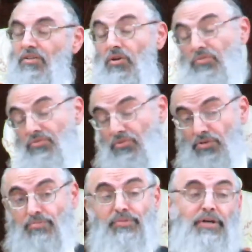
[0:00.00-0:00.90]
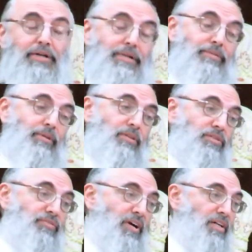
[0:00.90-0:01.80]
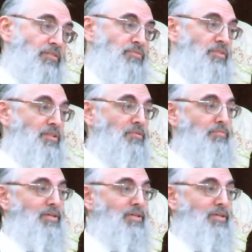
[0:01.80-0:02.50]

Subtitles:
They're from, everybody is fine with them,